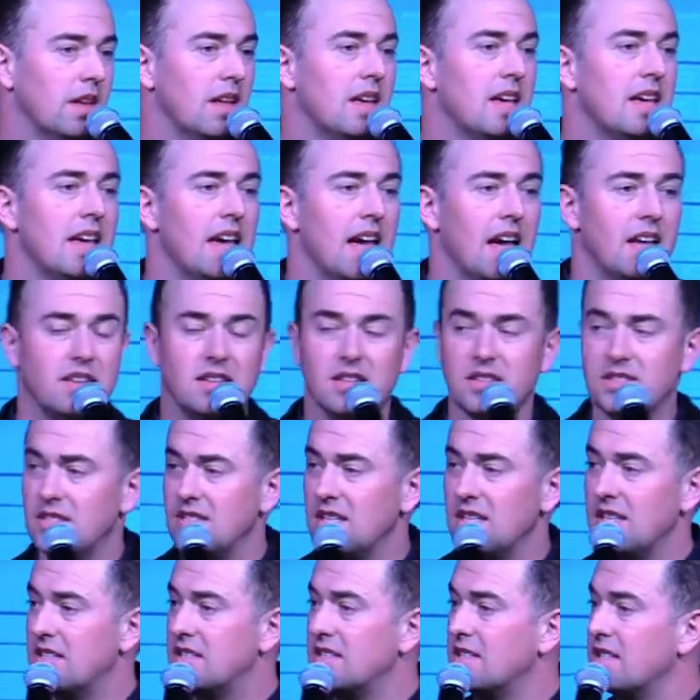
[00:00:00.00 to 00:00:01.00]
and to
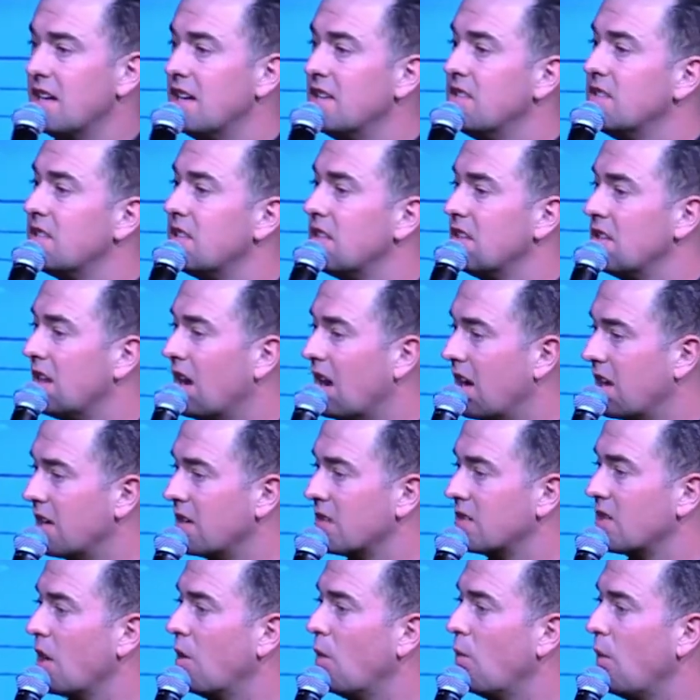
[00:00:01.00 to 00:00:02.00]
see sons and daughters
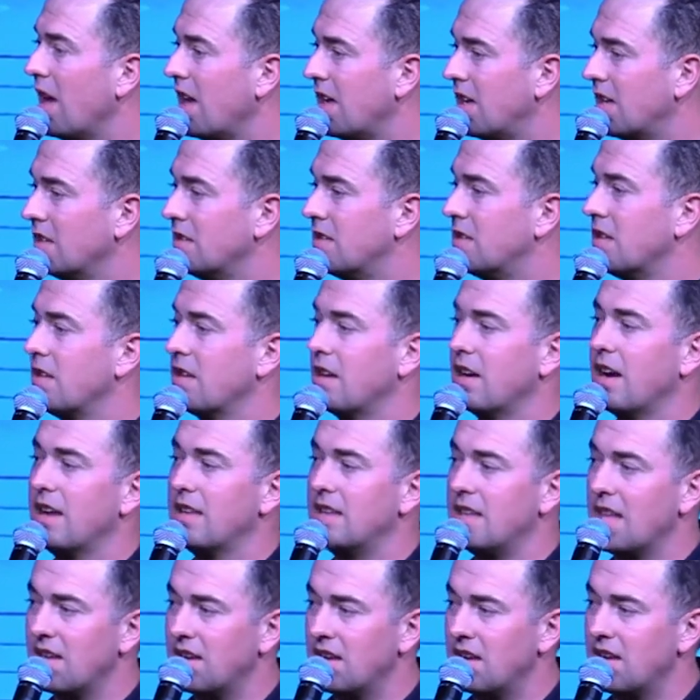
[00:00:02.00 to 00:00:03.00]
awakened to their
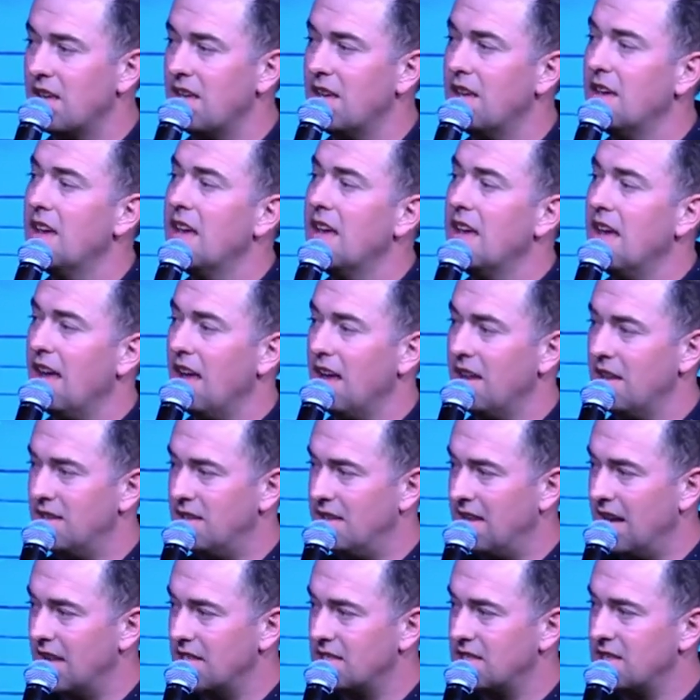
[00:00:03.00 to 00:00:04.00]
identity and
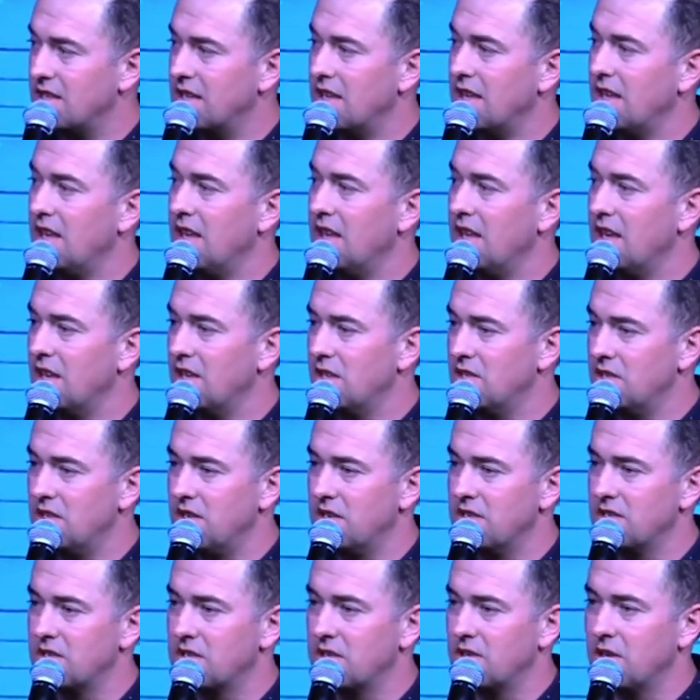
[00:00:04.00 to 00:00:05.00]
destiny in
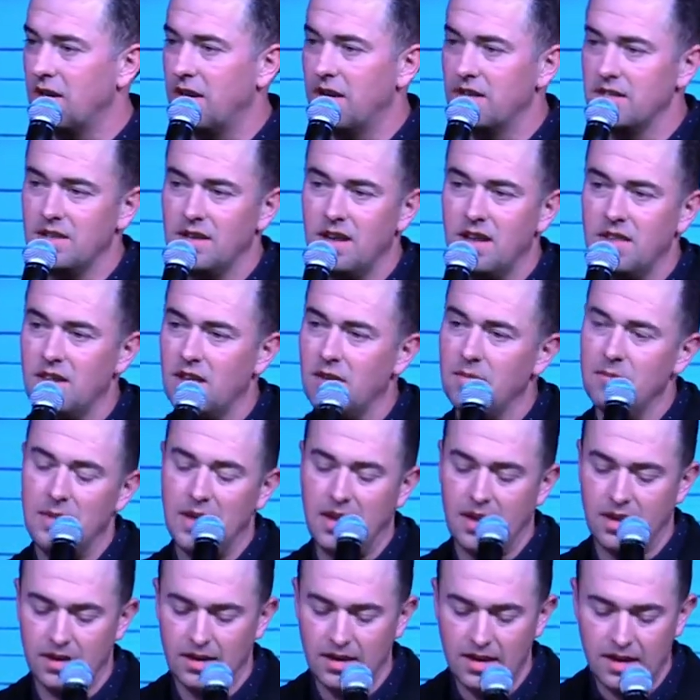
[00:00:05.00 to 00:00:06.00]
Jesus Christ. And I thought,
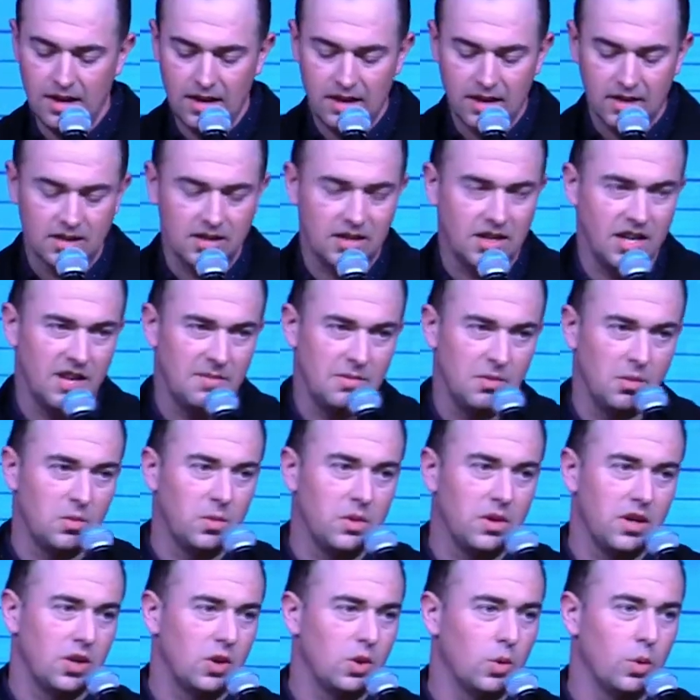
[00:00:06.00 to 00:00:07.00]
man, tonight would be
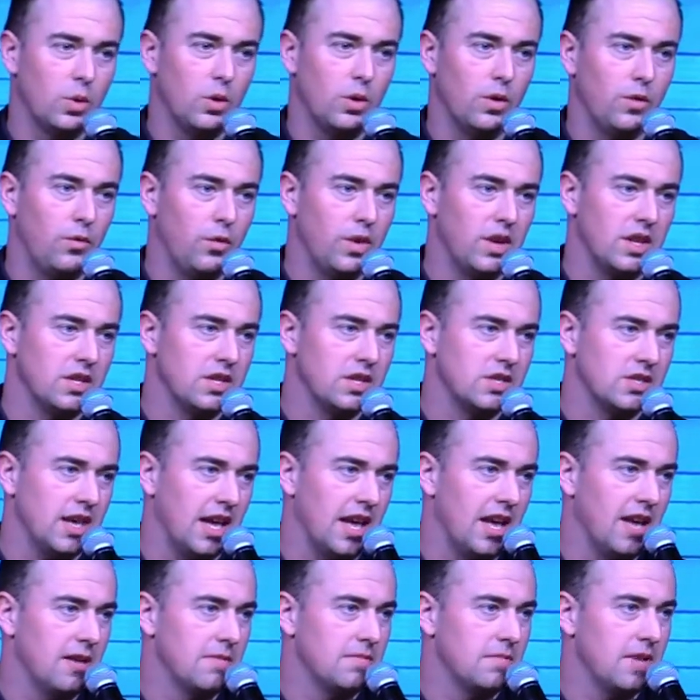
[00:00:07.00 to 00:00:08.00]
really cool if we could just
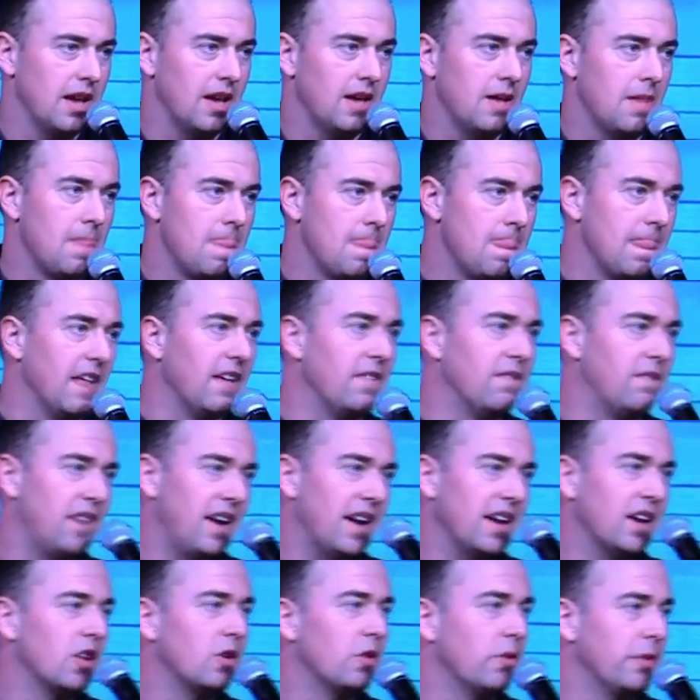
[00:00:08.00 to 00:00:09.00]
end by
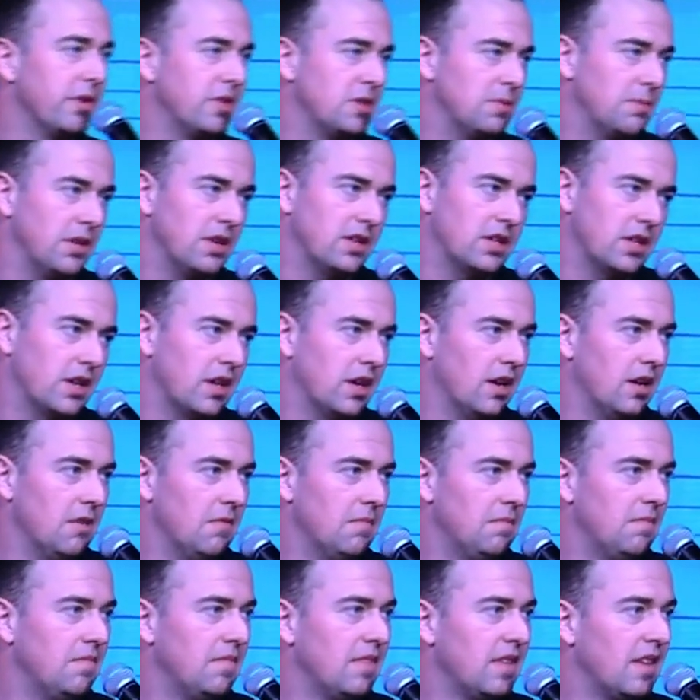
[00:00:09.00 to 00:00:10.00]
inviting Holy Spirit to come
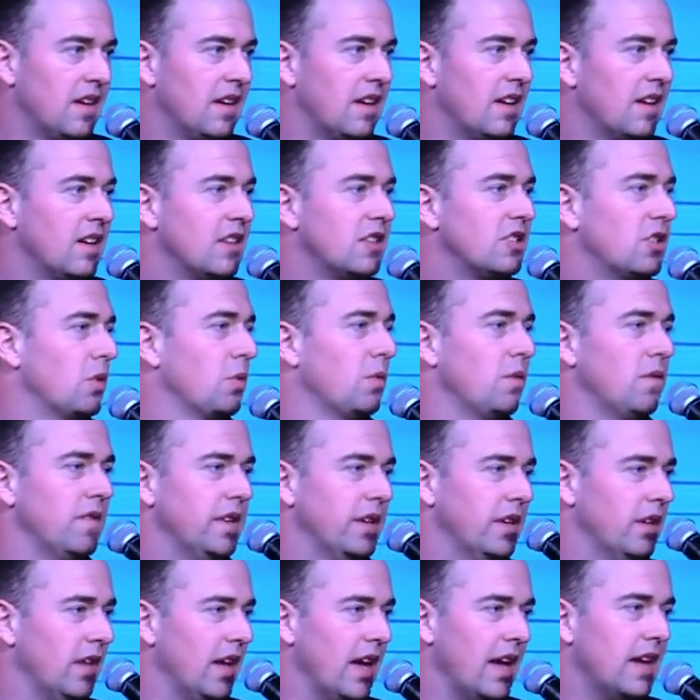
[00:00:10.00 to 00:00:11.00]
to
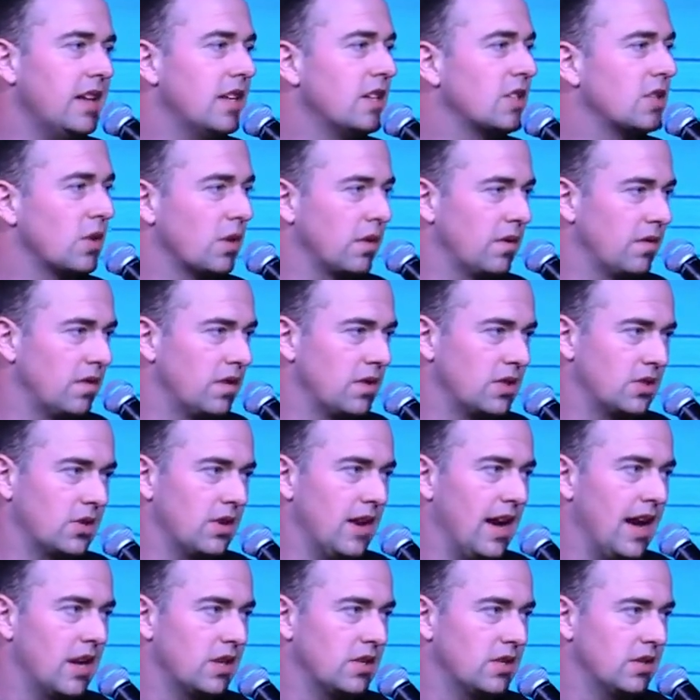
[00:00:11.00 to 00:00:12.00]
reveal any sort of
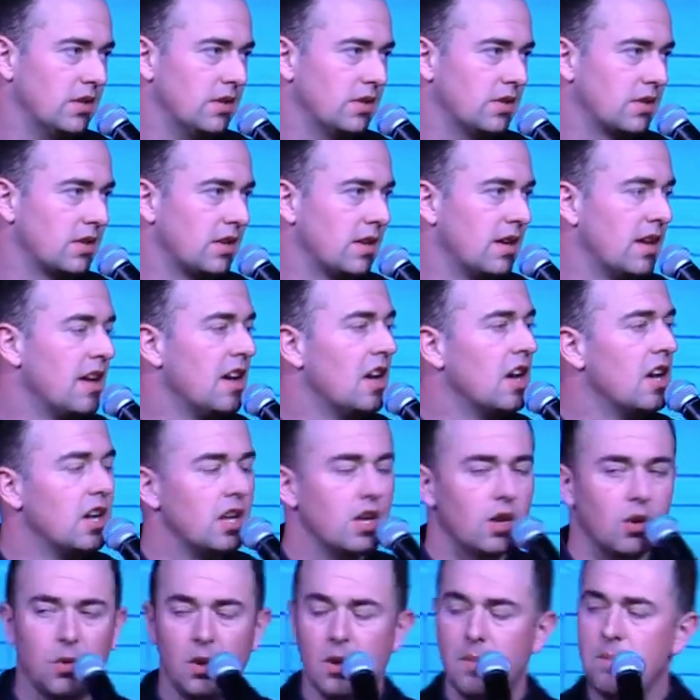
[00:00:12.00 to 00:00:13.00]
distractions.
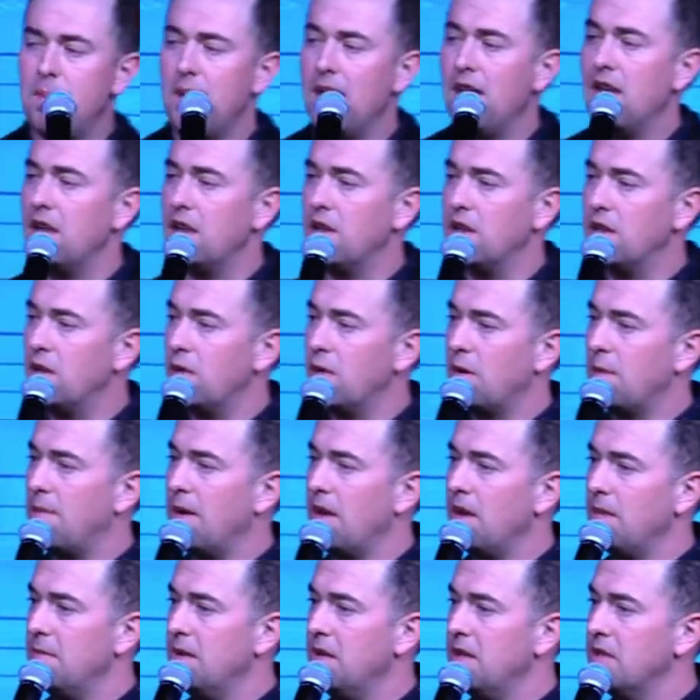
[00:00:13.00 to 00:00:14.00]
Repent. You know what
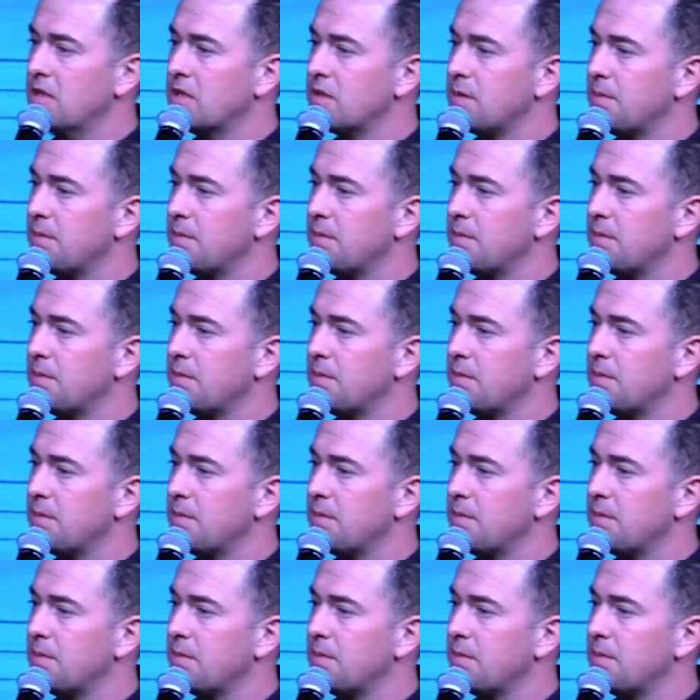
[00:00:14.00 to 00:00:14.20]
repent means?